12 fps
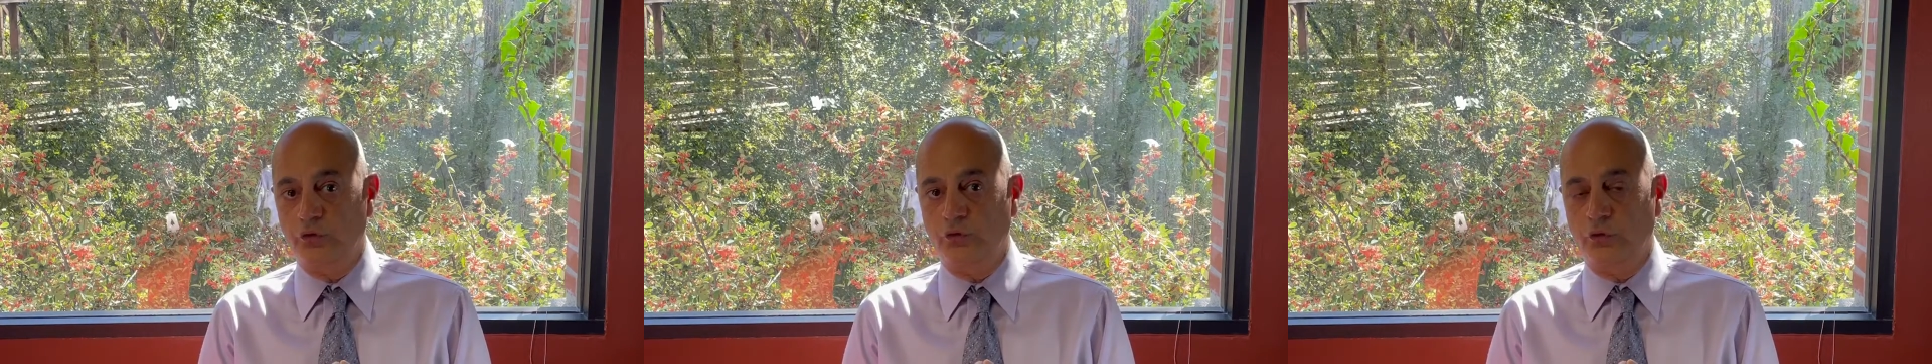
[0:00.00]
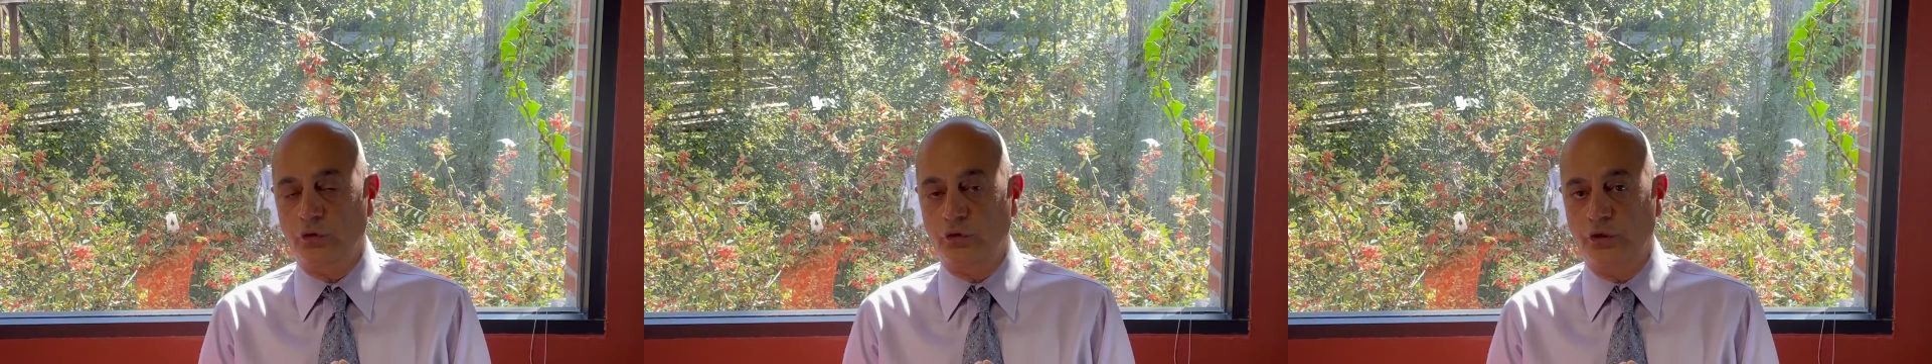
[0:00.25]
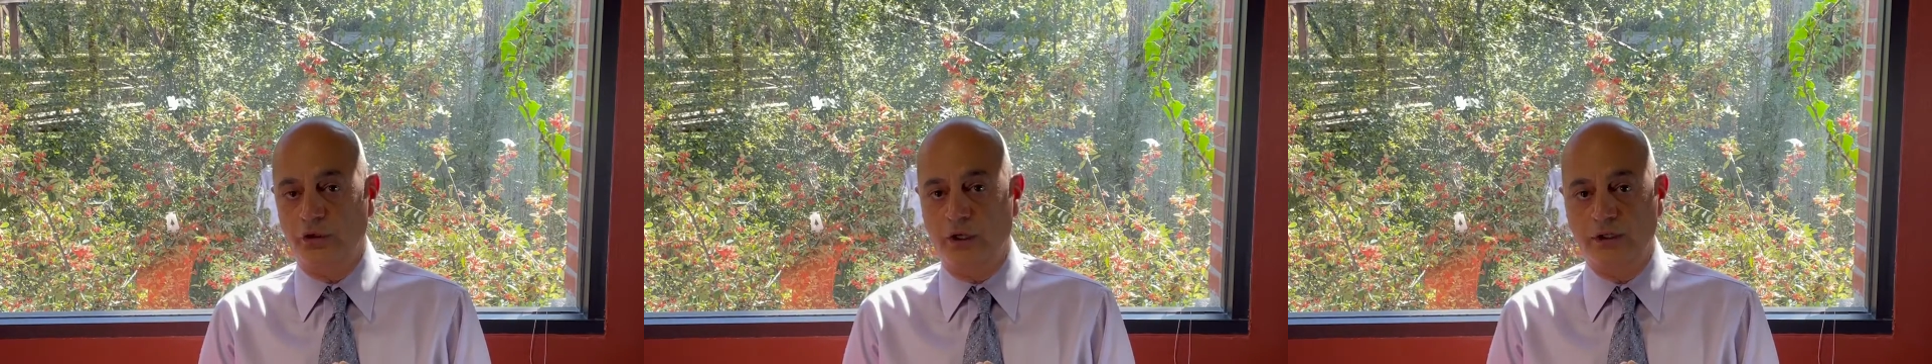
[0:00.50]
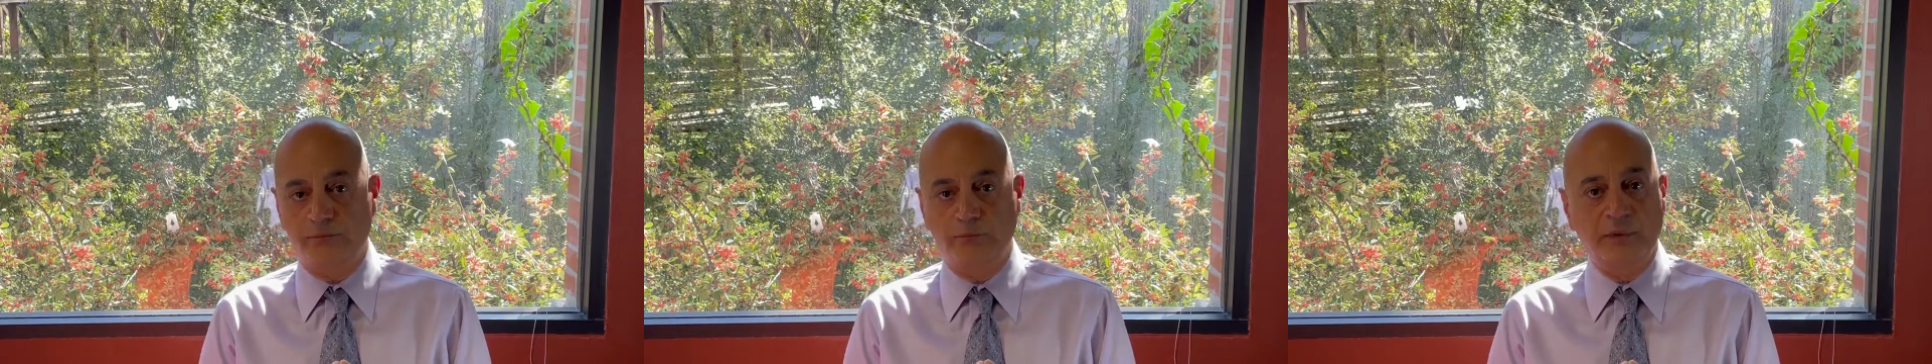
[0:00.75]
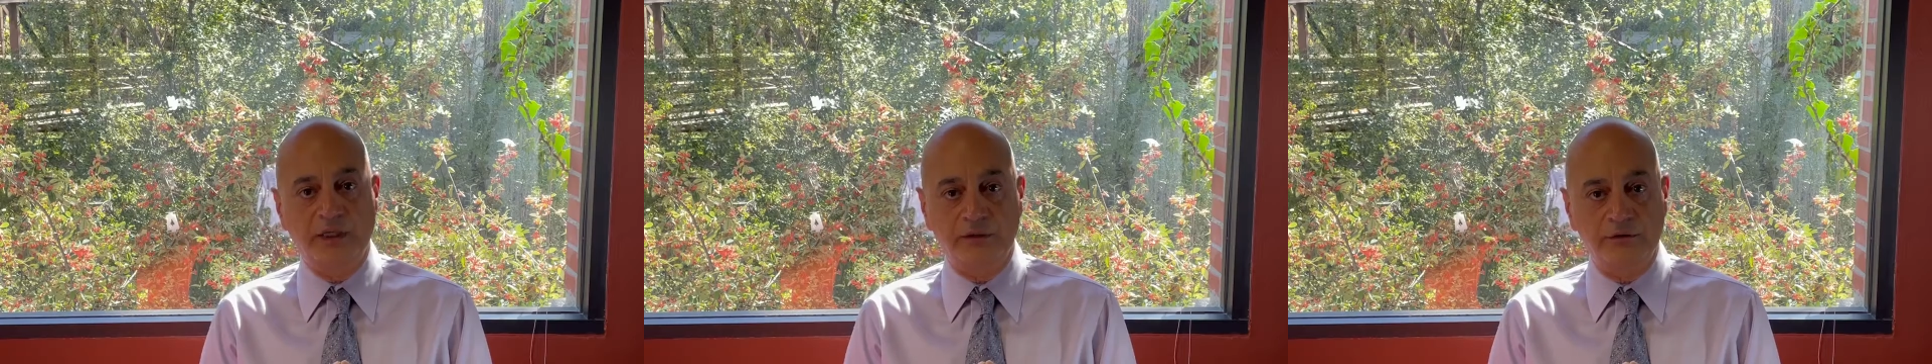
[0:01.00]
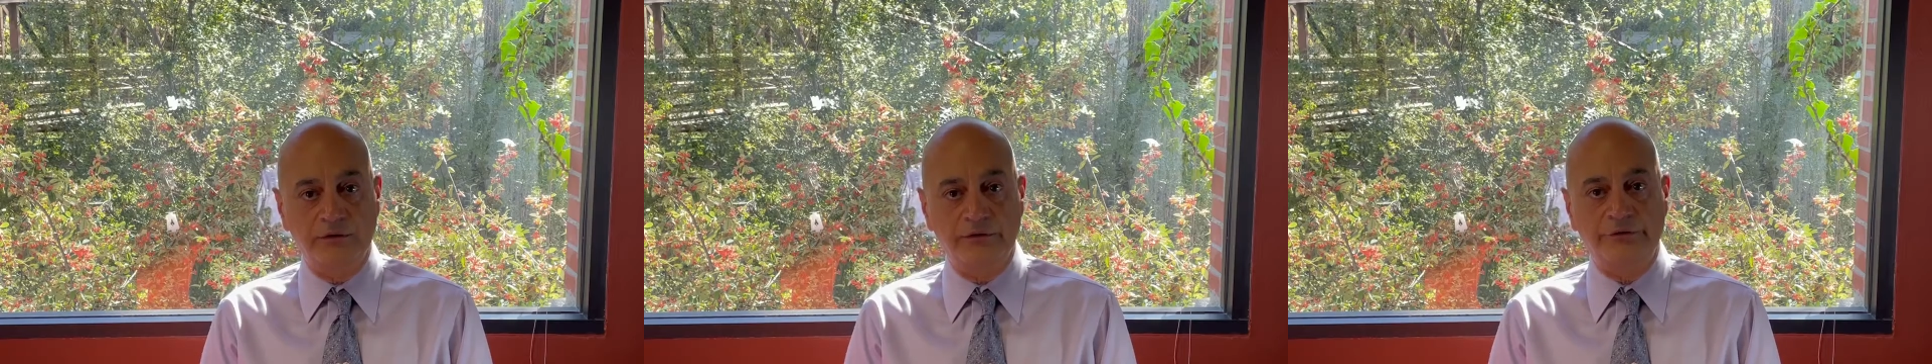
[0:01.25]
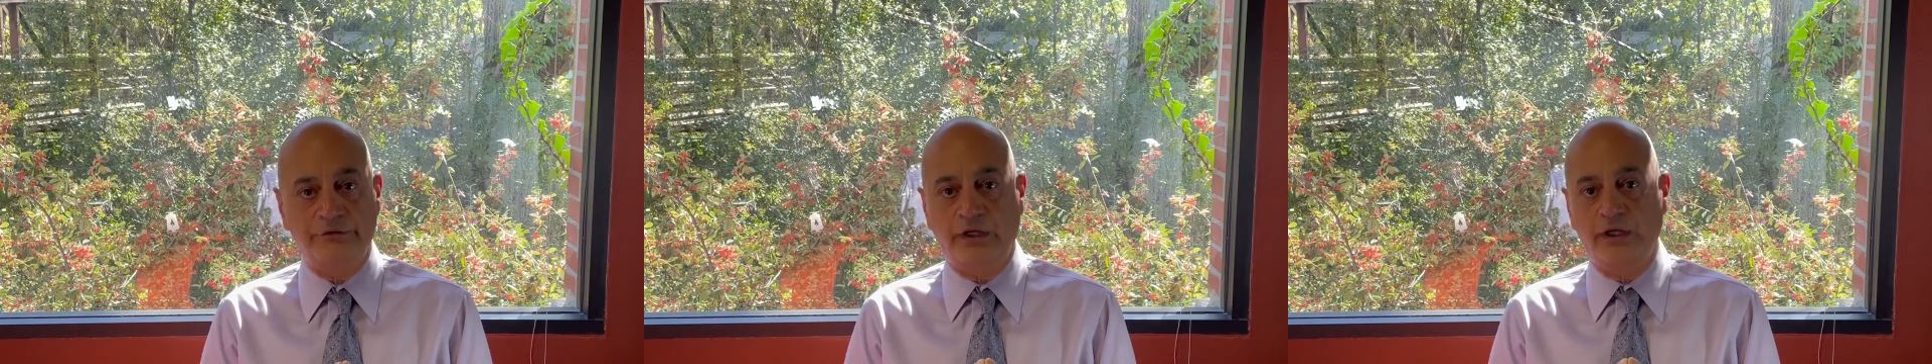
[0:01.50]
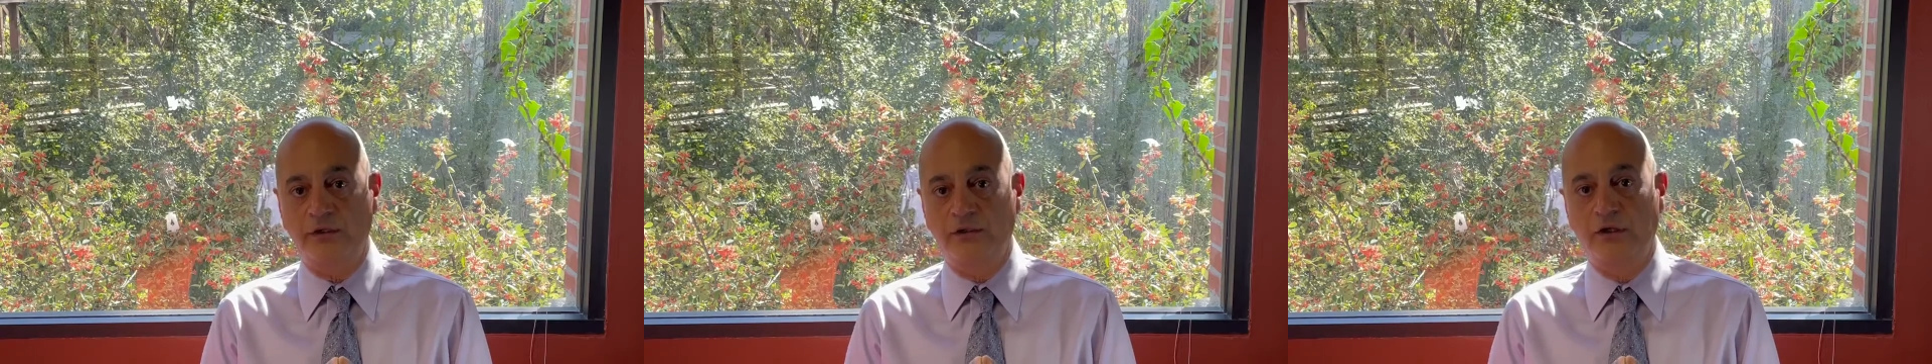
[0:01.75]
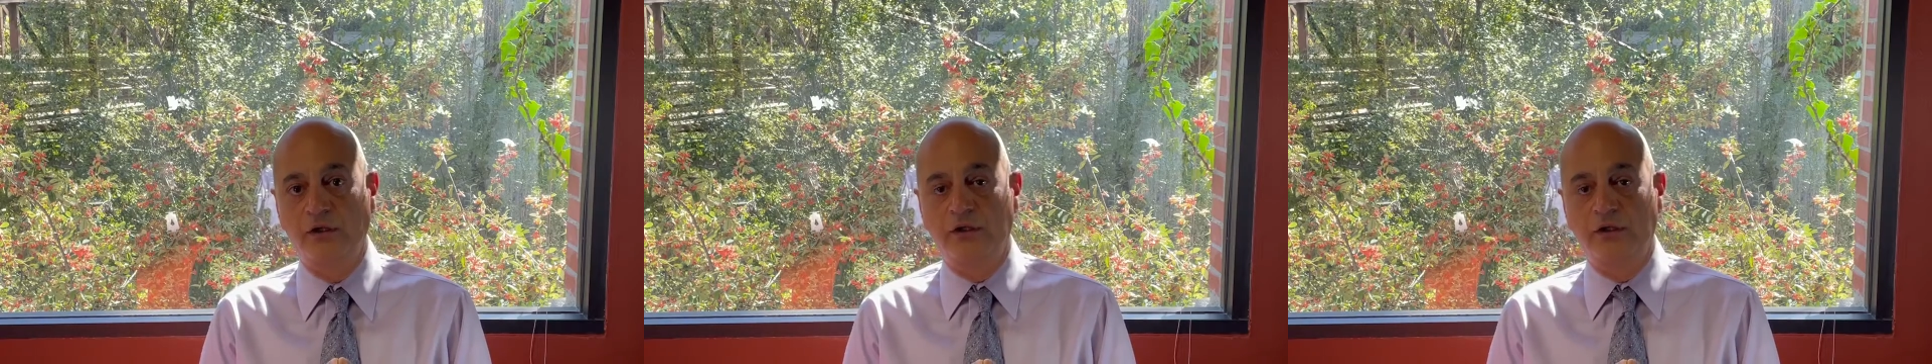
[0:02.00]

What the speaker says: for nut meals and